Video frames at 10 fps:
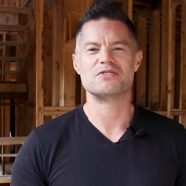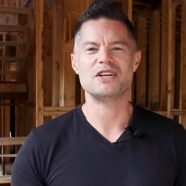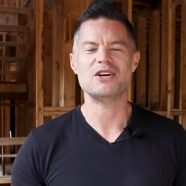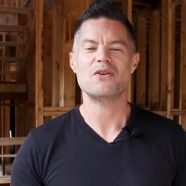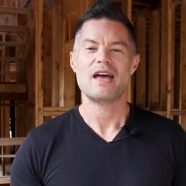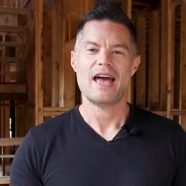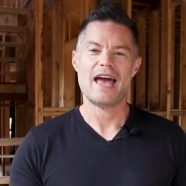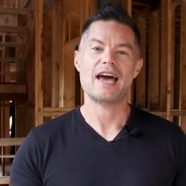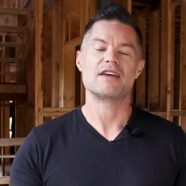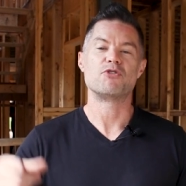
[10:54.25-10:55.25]
video.
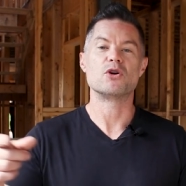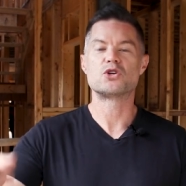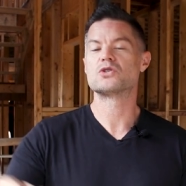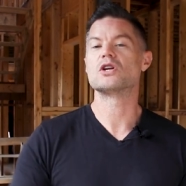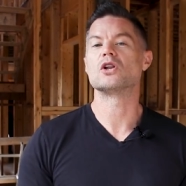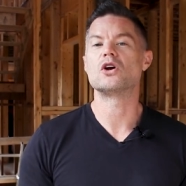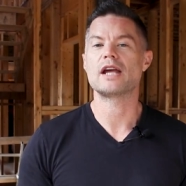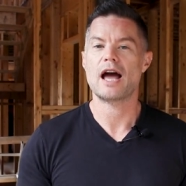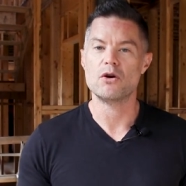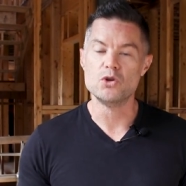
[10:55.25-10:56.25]
And if you're interested in
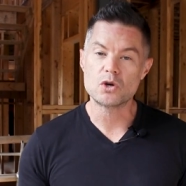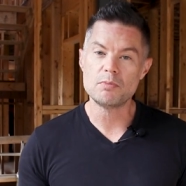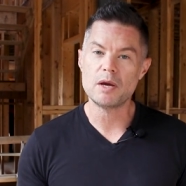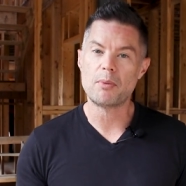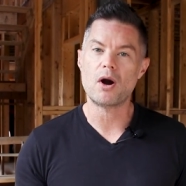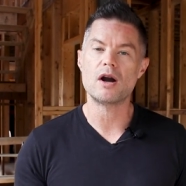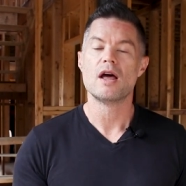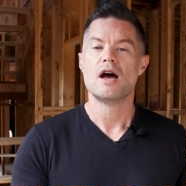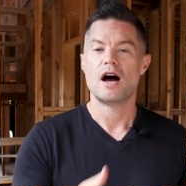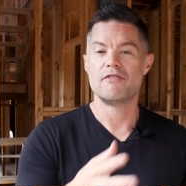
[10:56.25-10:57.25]
learning how you can be a part
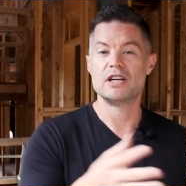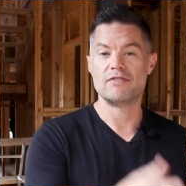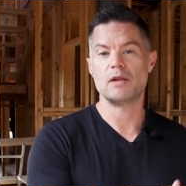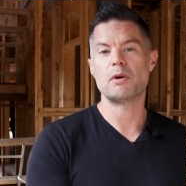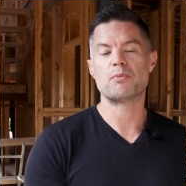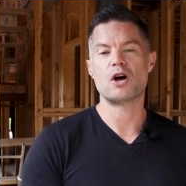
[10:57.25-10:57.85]
of a development